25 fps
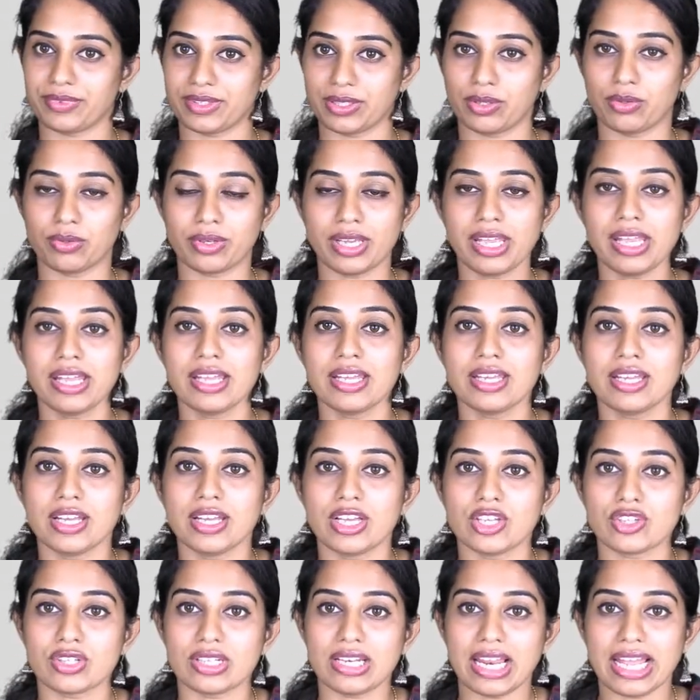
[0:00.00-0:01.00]
Okay,
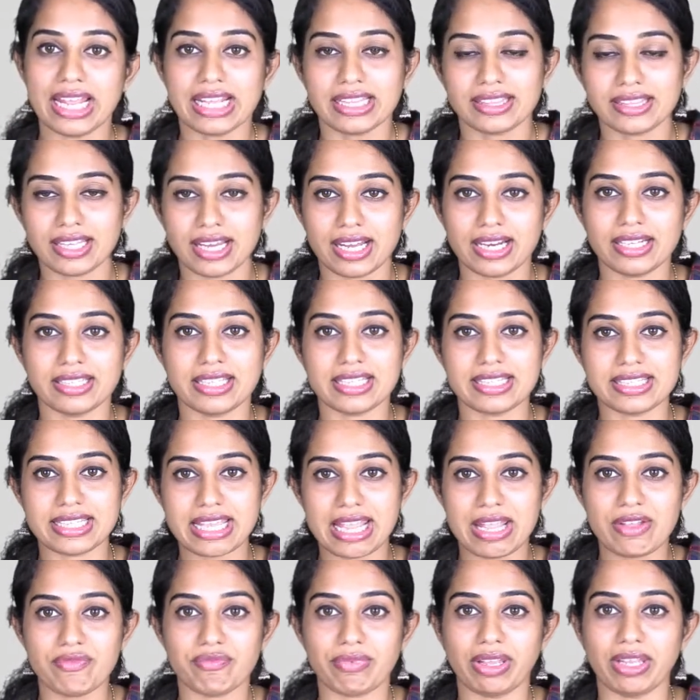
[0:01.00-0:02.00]
like that, the
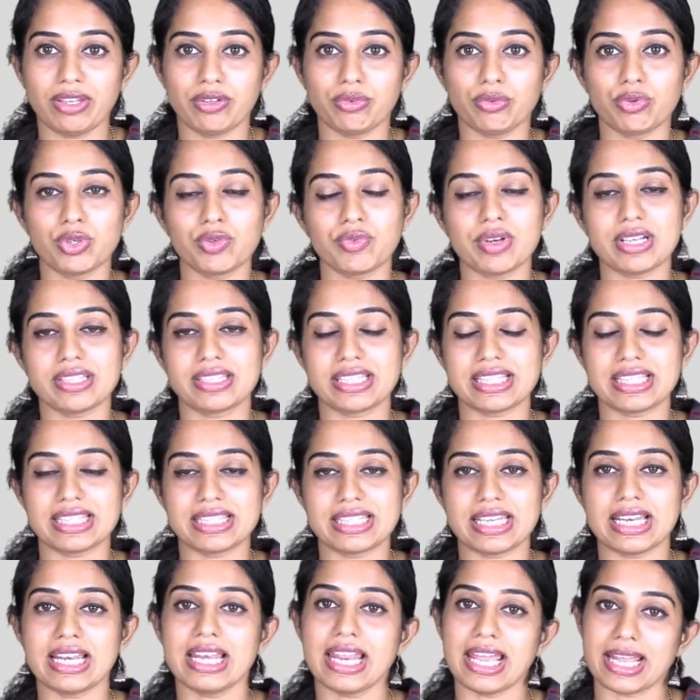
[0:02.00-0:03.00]
same way universe is
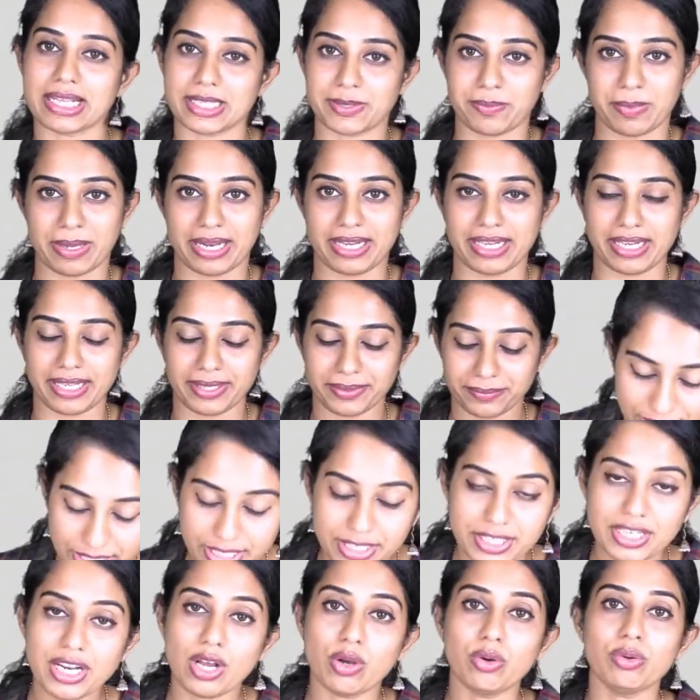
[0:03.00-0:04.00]
still expanding.
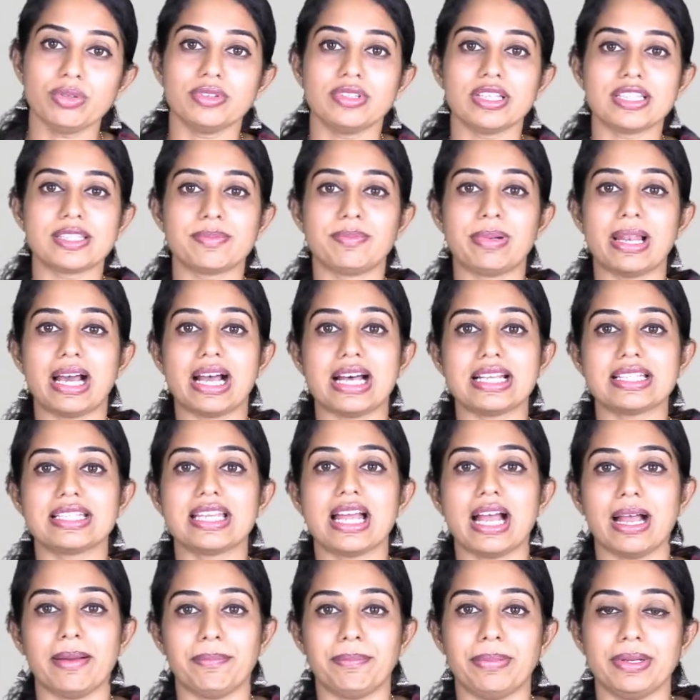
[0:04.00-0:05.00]
Now this blast
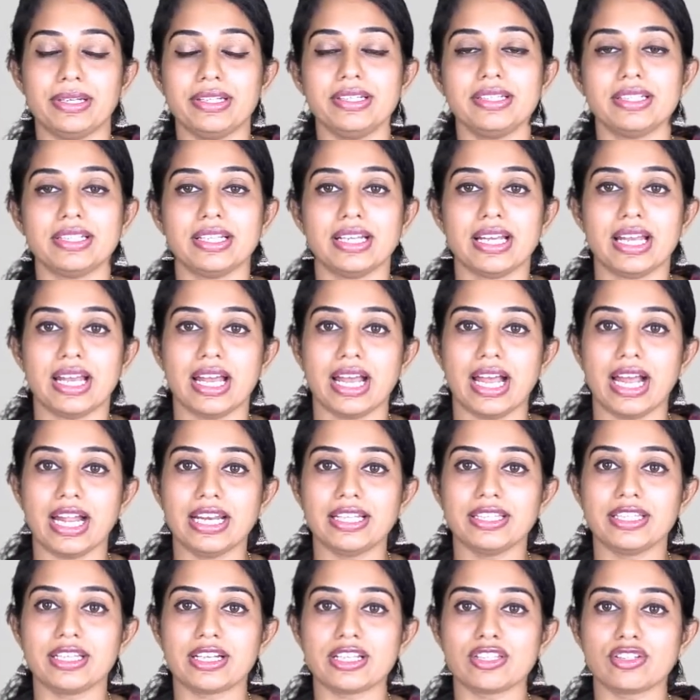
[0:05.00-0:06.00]
happened
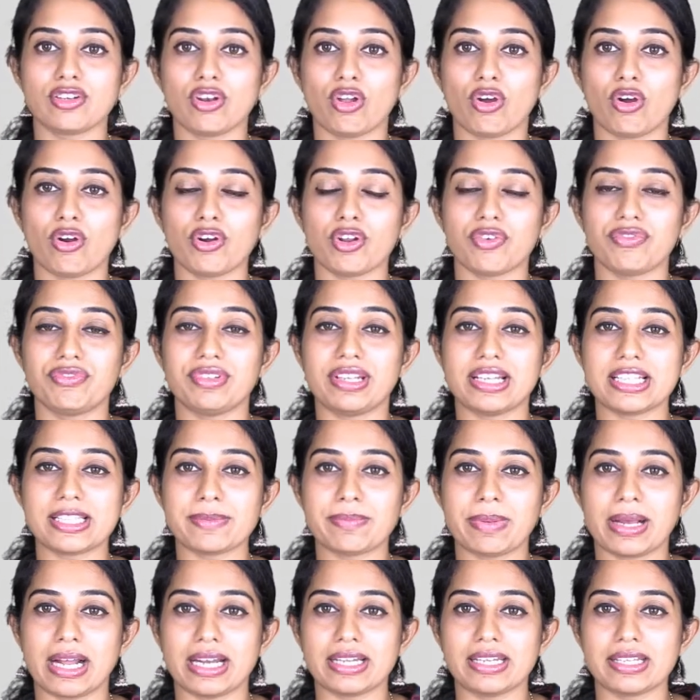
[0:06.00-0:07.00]
and there is lot of dust
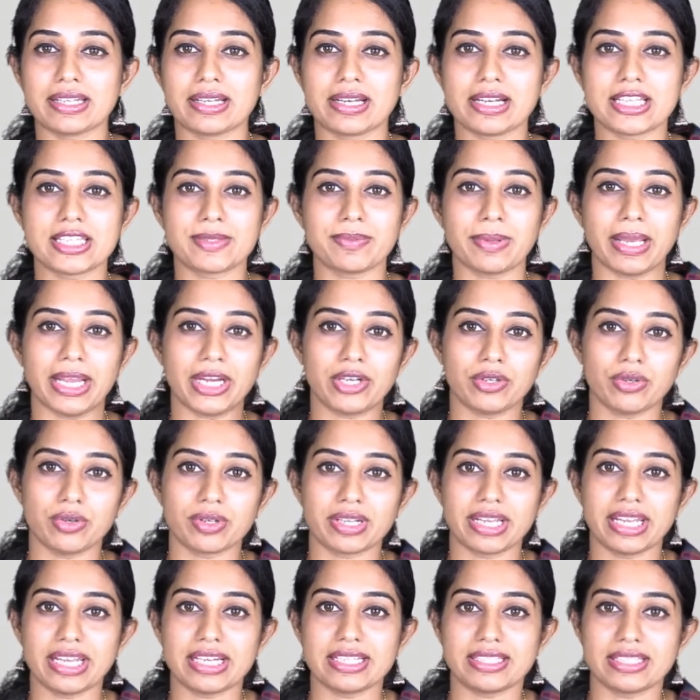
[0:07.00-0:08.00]
particles,
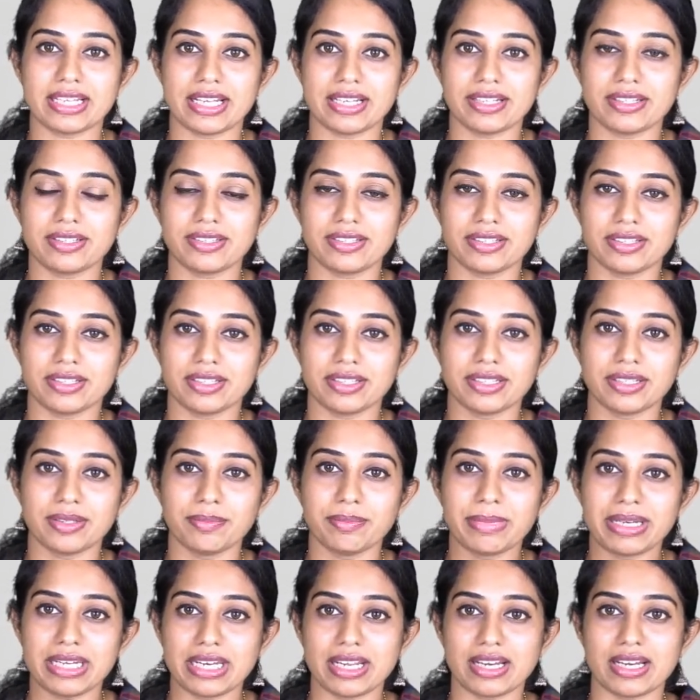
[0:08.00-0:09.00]
pyrogates and
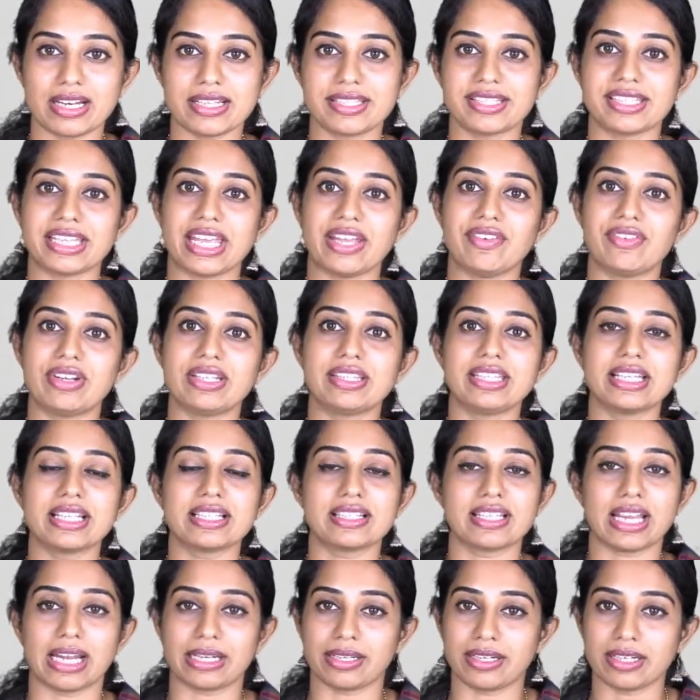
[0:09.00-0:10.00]
minerals, everything
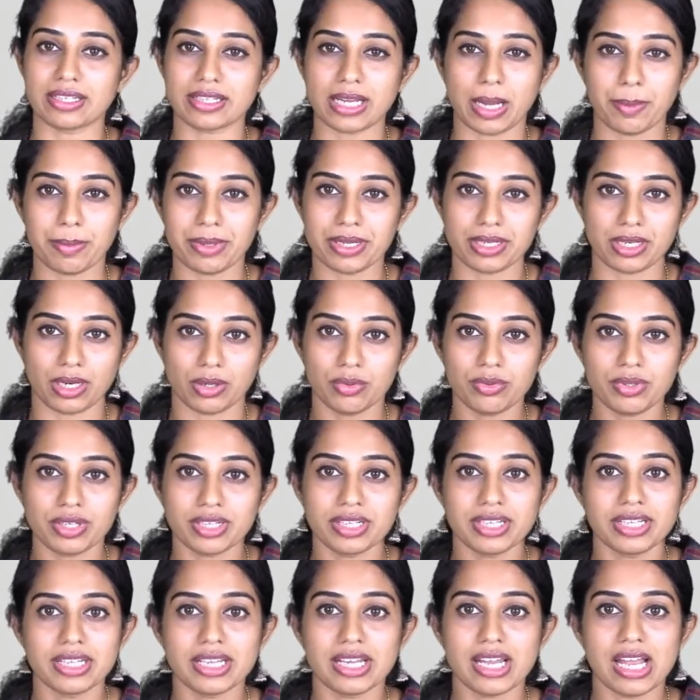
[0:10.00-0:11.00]
started coming out,
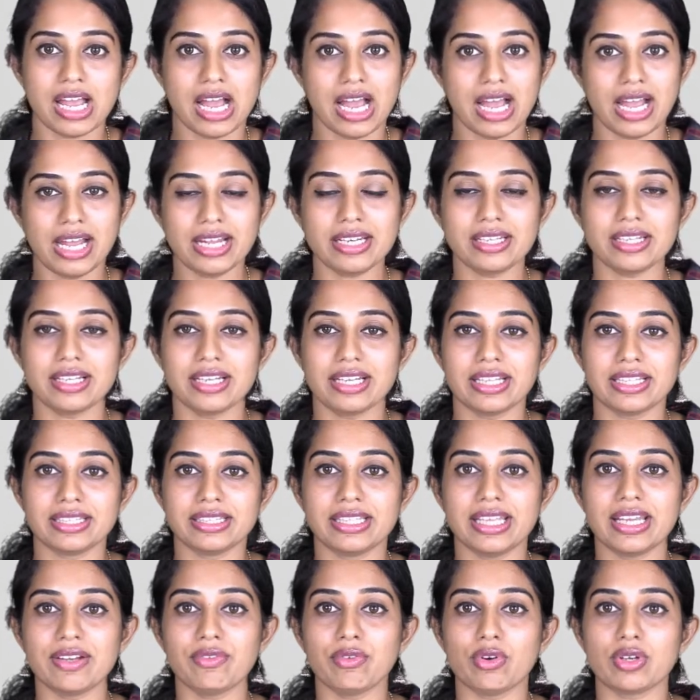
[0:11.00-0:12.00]
and
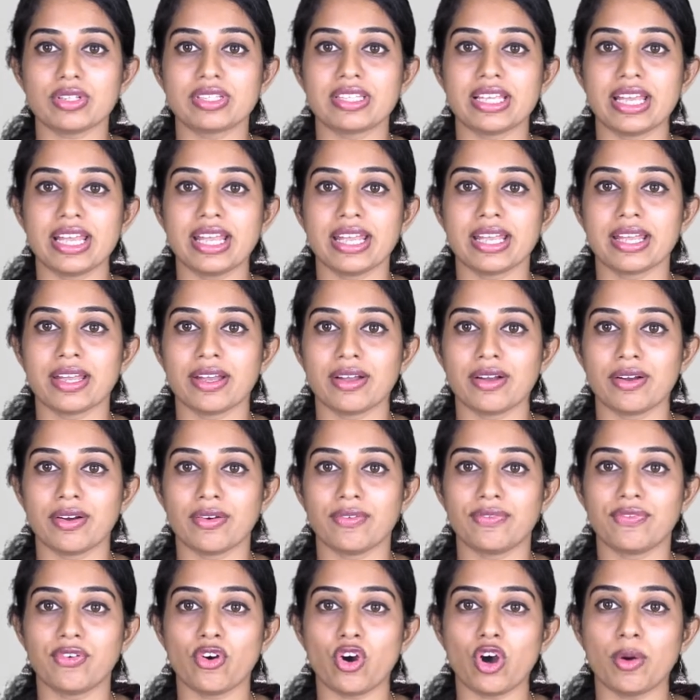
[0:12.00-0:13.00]
there was a
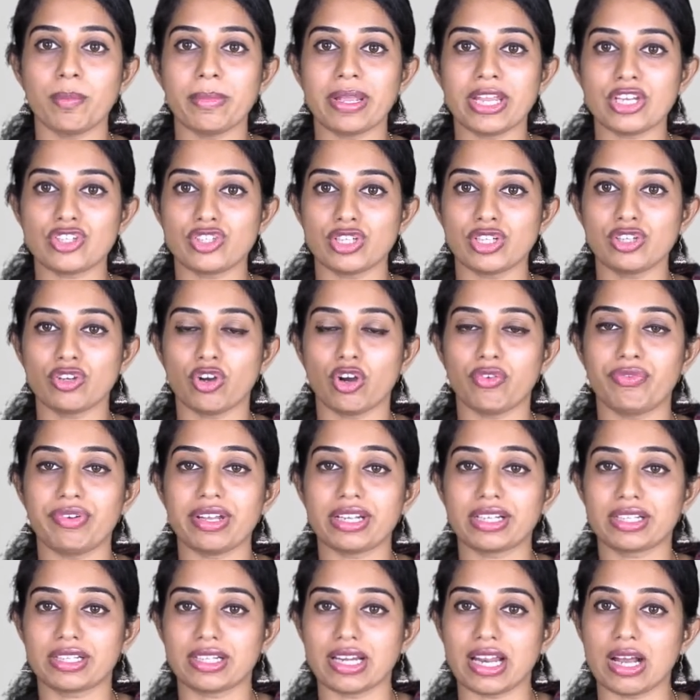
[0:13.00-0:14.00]
formation of a
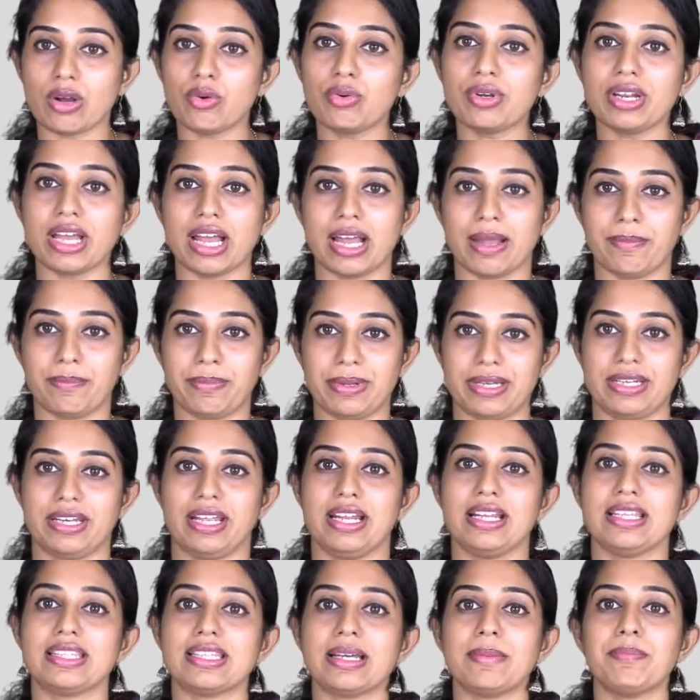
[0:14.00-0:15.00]
cloud happened
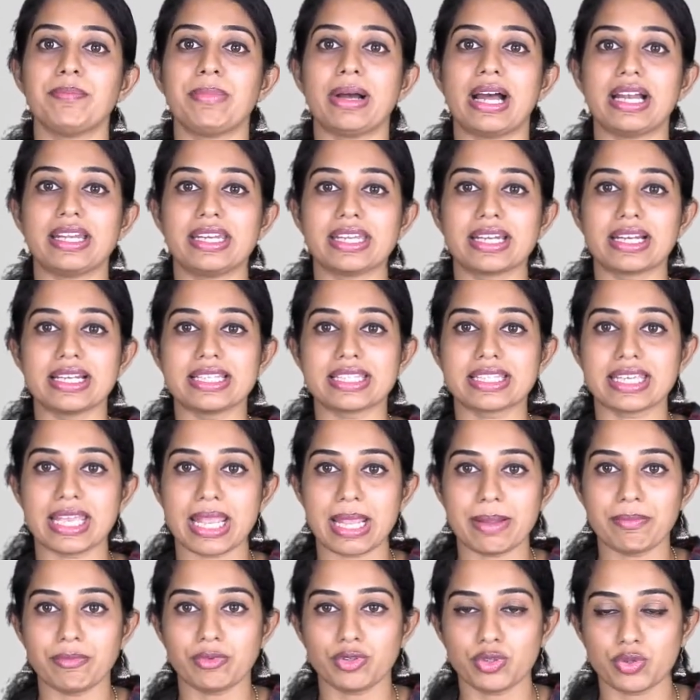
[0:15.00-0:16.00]
and some particles
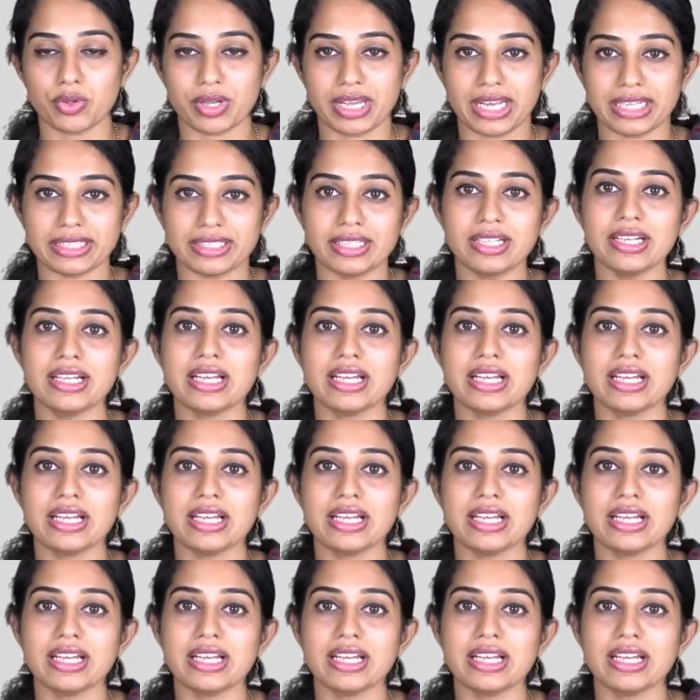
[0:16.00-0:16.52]
came together